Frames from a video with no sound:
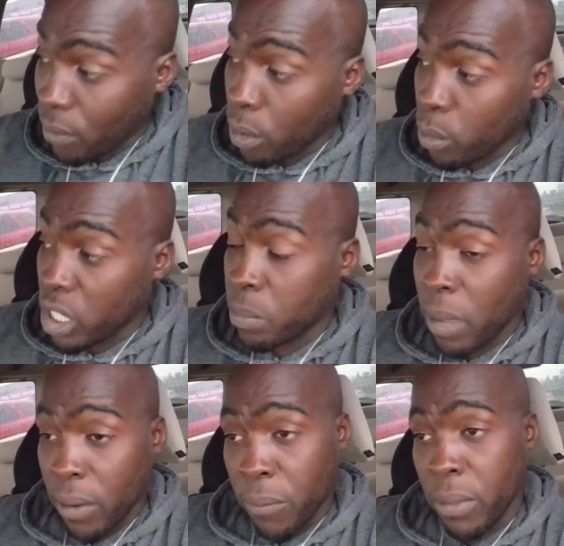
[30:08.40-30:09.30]
of
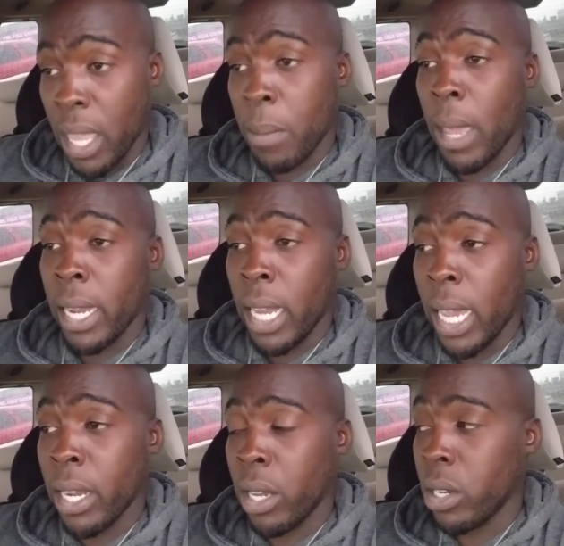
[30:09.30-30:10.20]
respect for them and
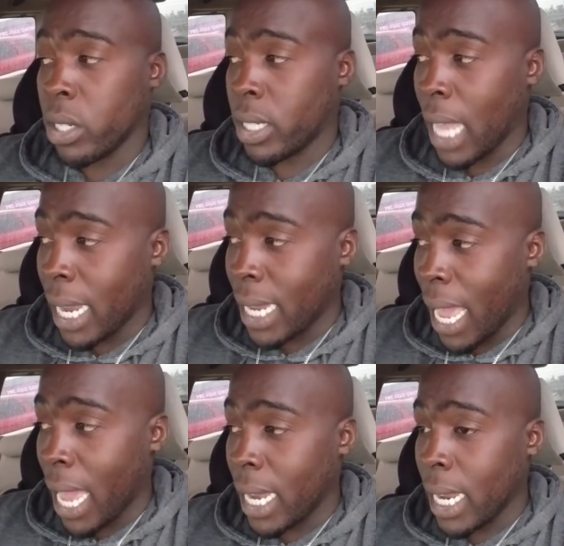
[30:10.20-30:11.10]
understand that